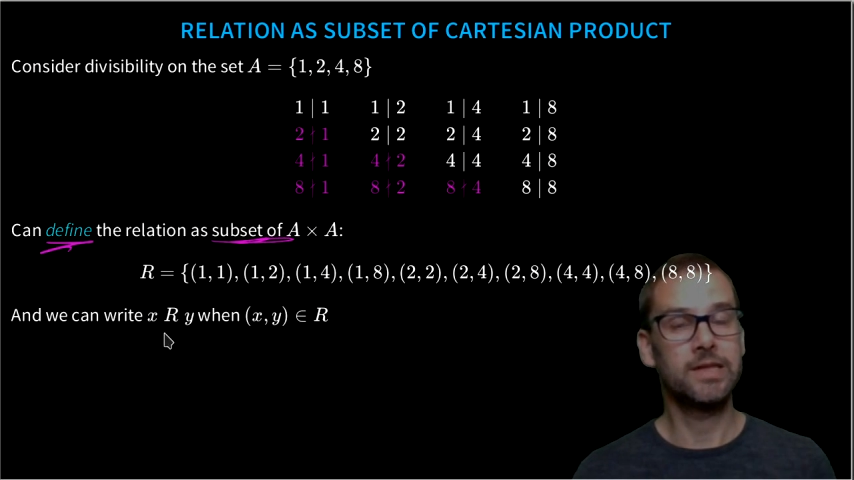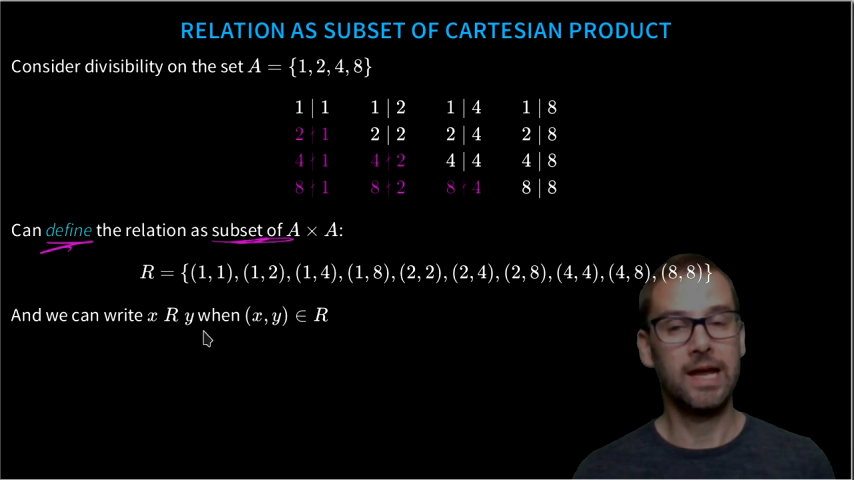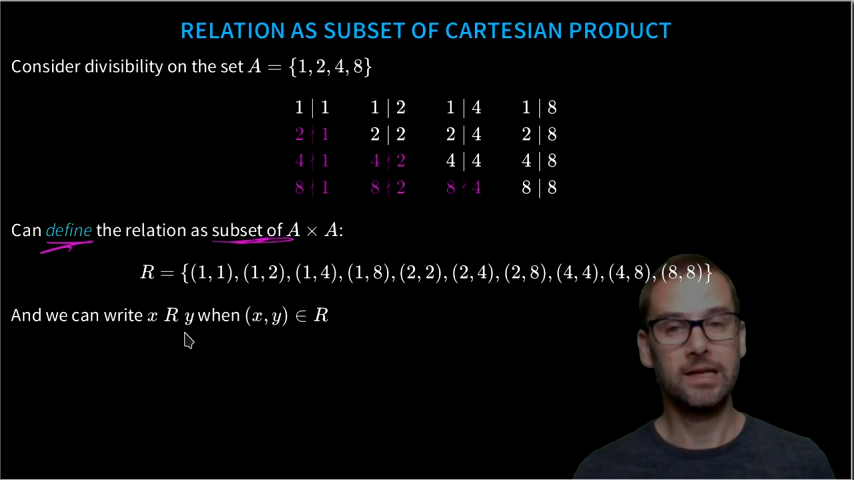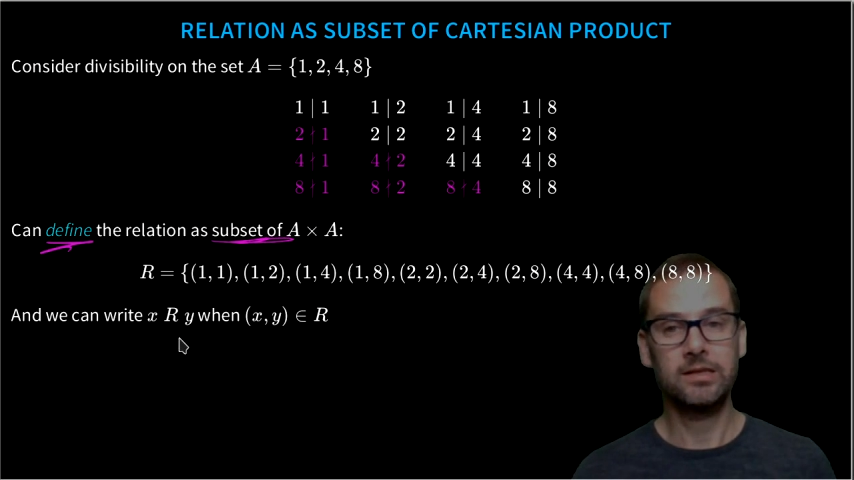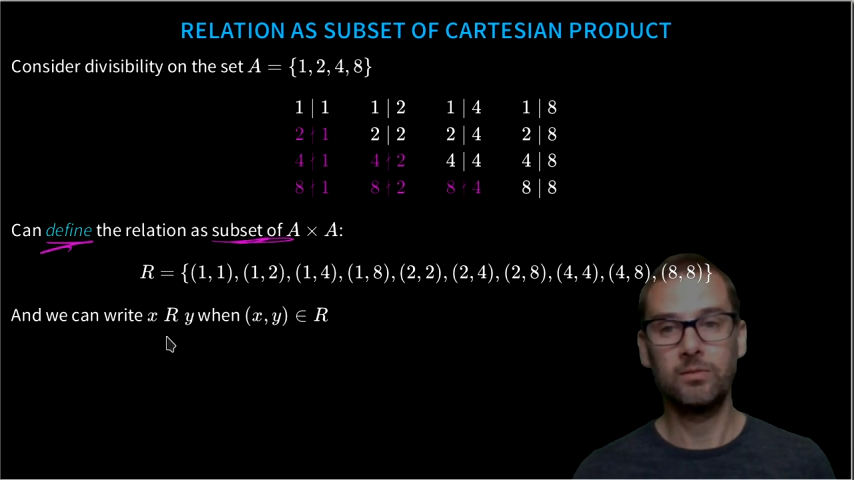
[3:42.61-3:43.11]

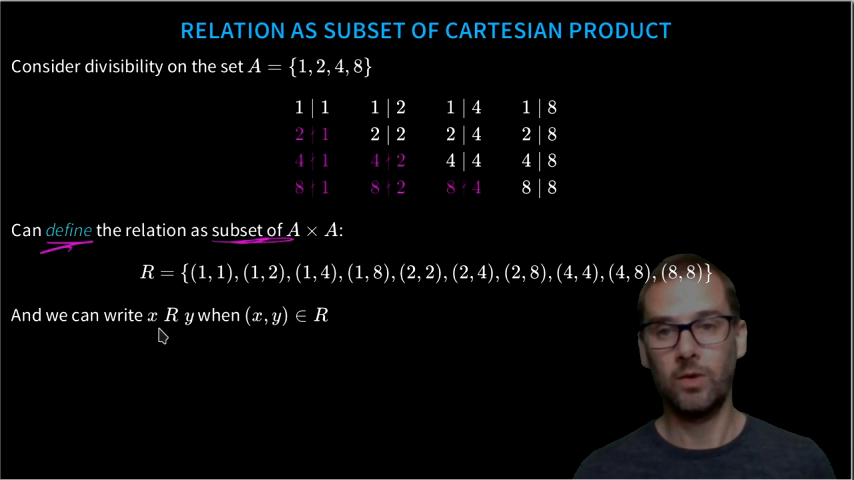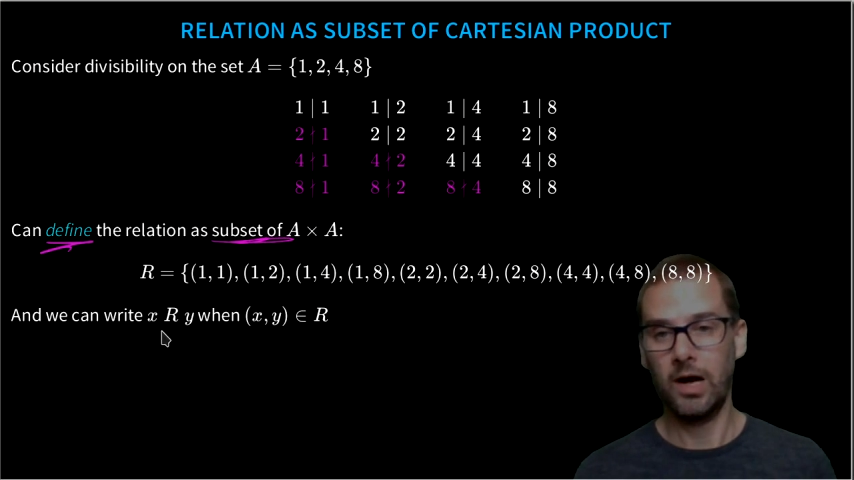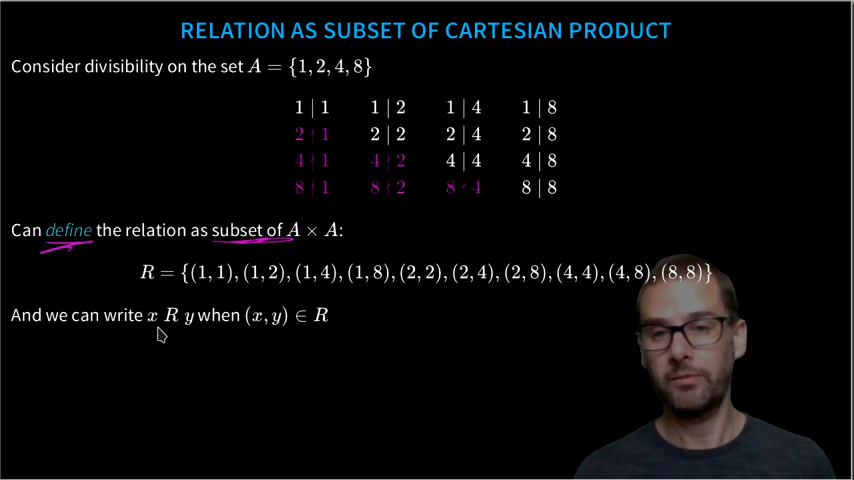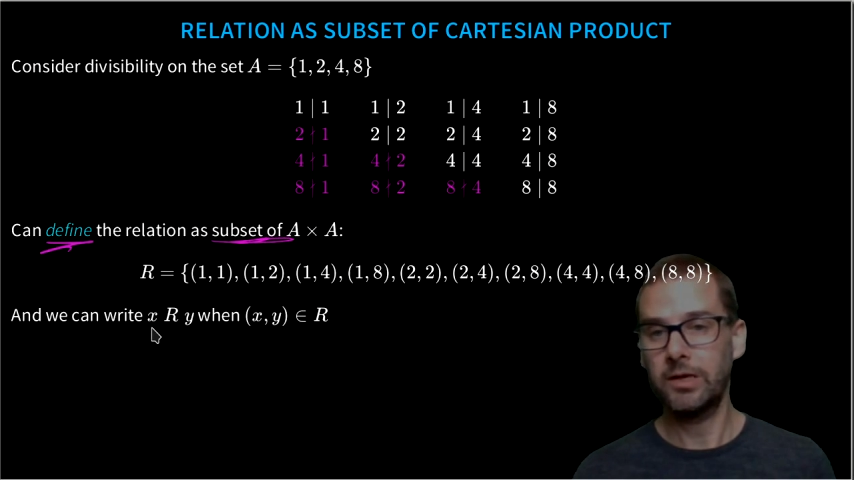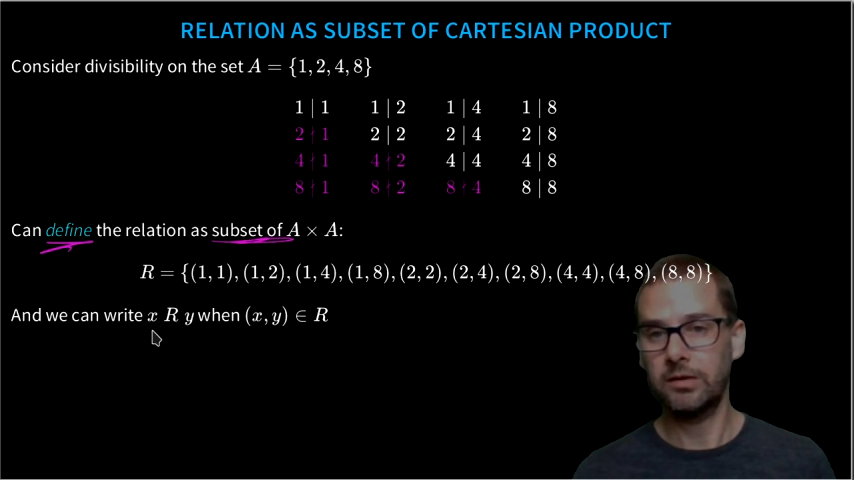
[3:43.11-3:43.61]
x and y,
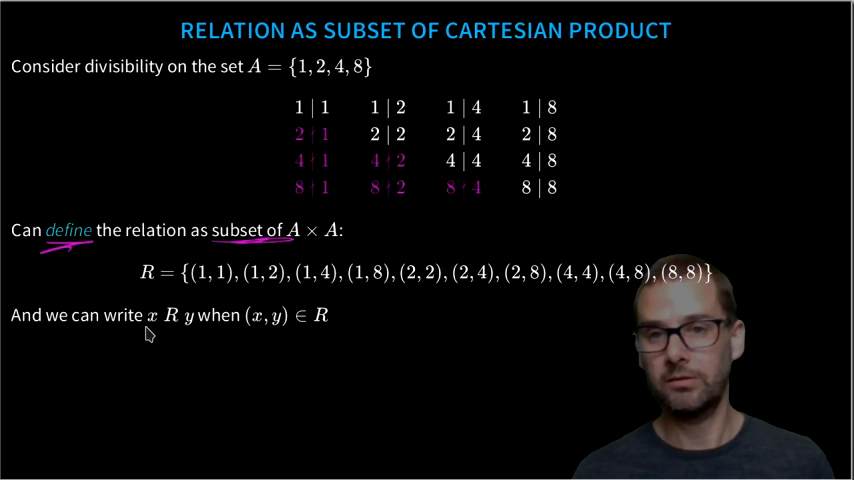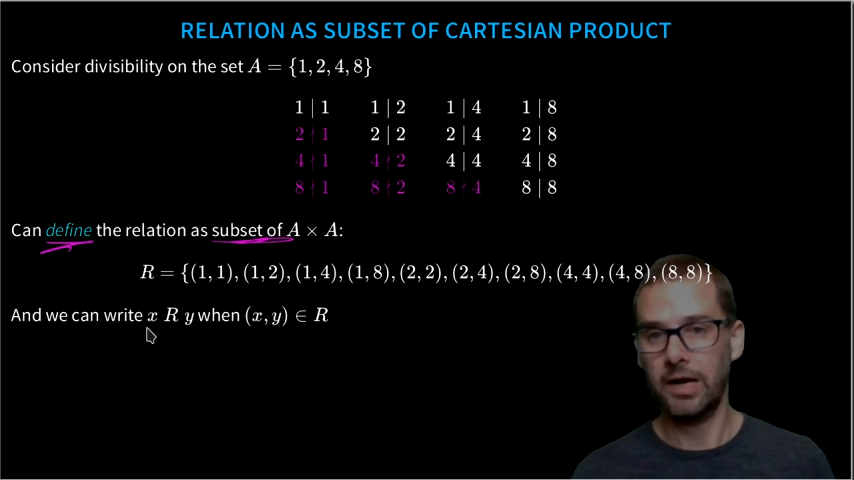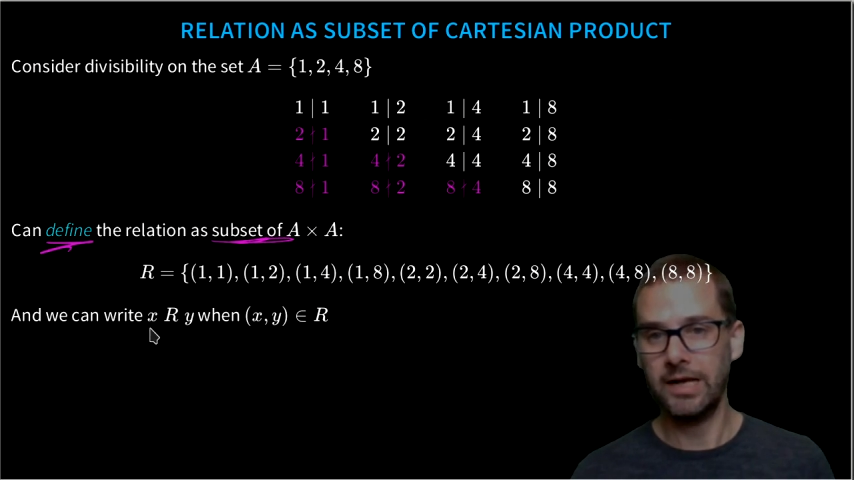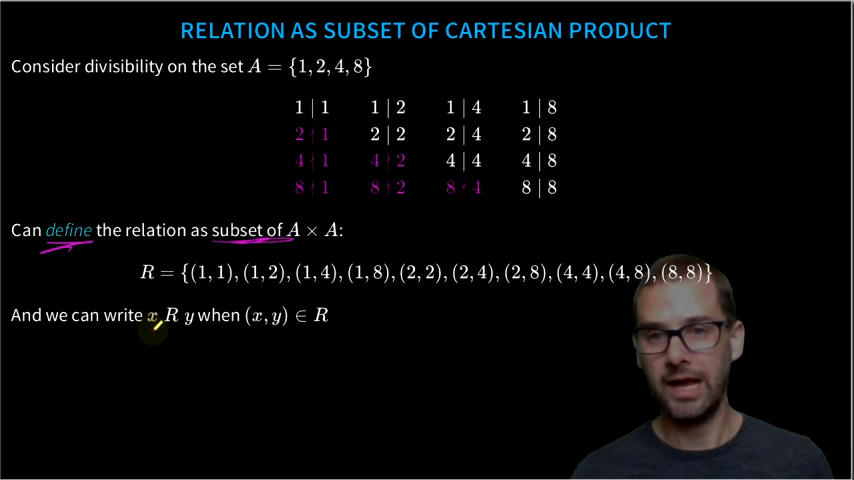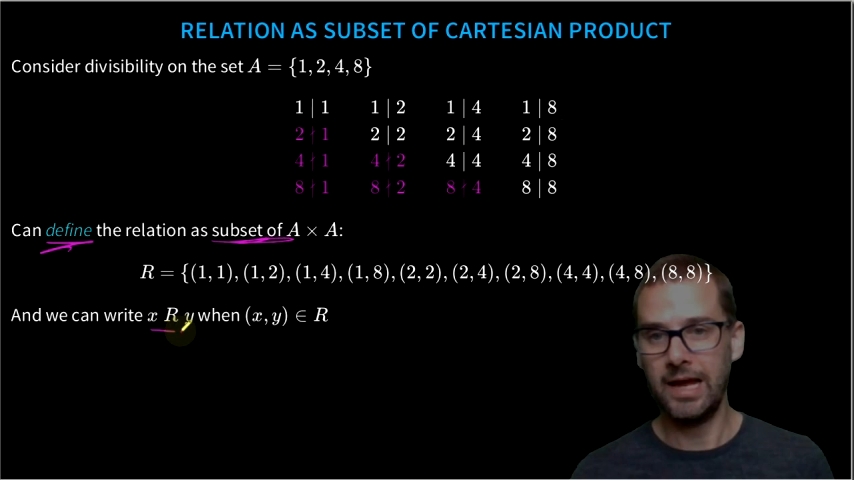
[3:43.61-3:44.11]
we can write
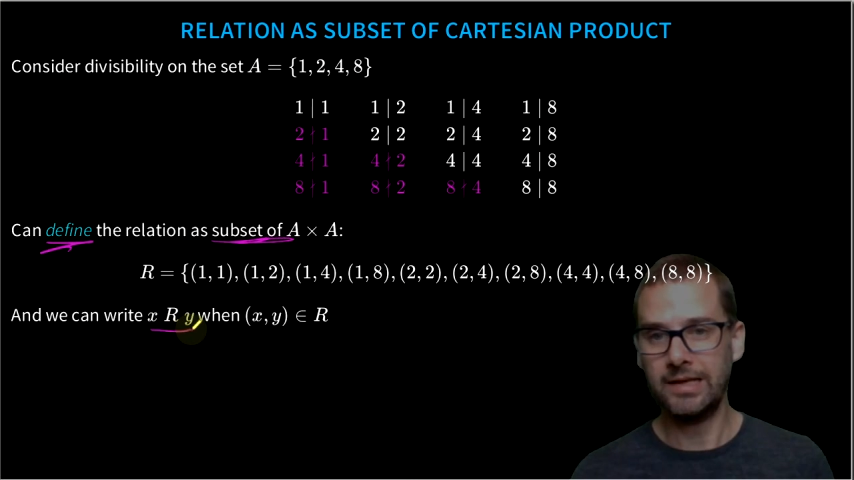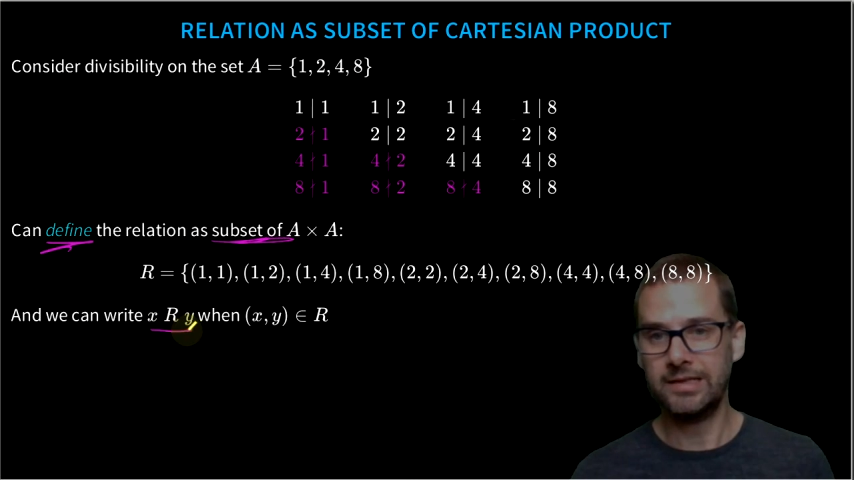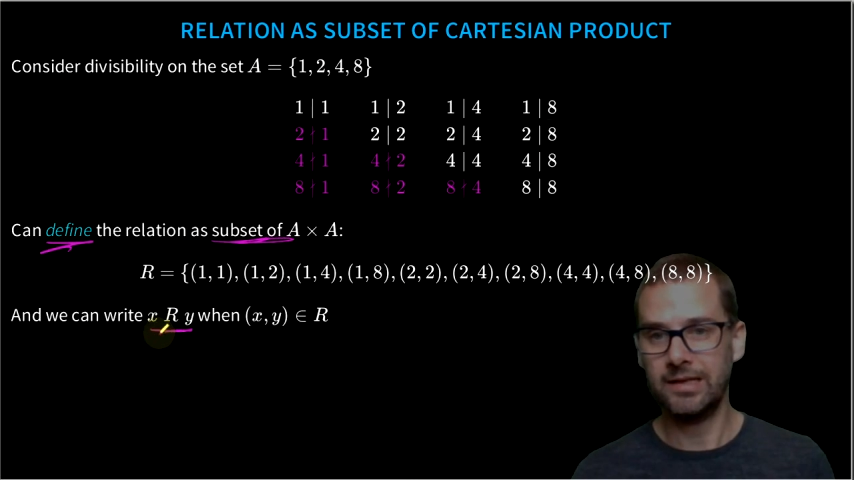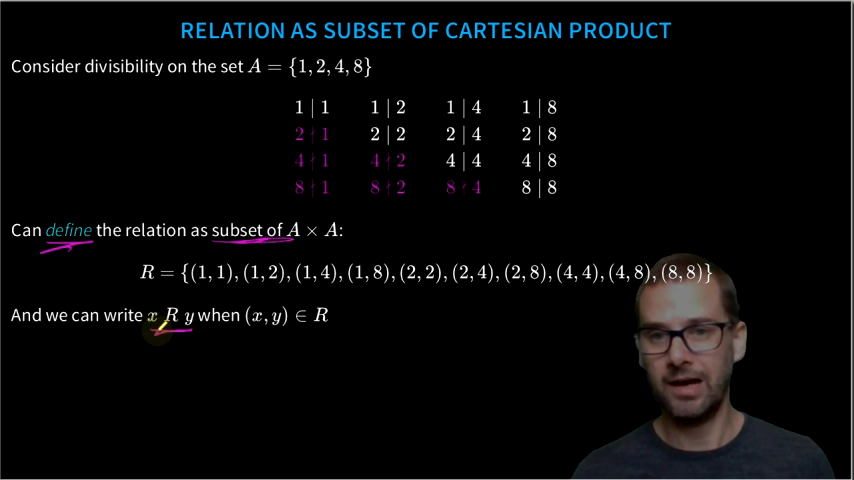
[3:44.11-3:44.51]
x,